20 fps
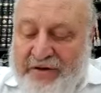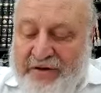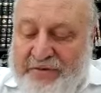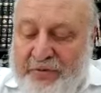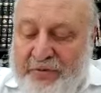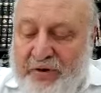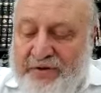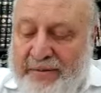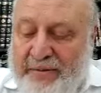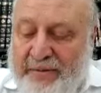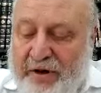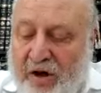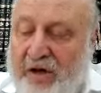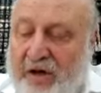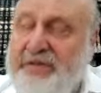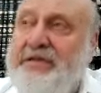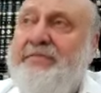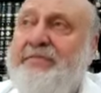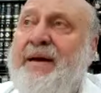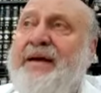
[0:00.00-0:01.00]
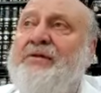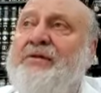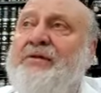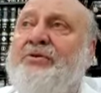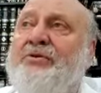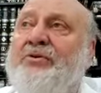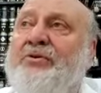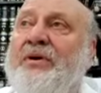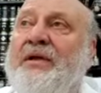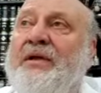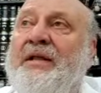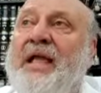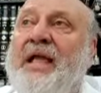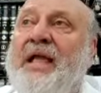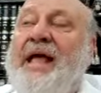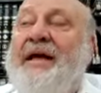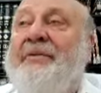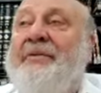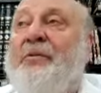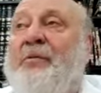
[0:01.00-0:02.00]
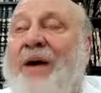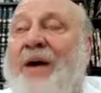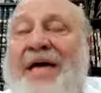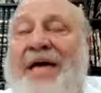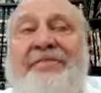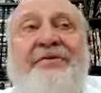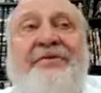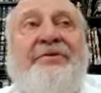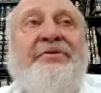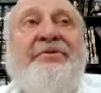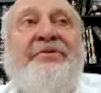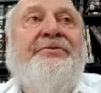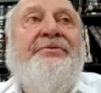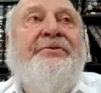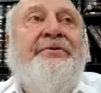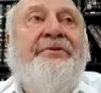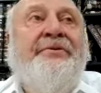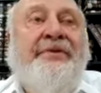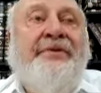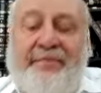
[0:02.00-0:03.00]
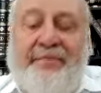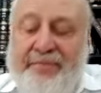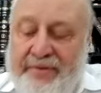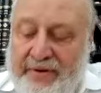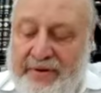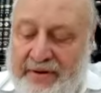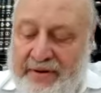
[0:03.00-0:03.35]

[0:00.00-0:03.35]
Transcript: Shmuel said, "But elu. Whether Rabbi,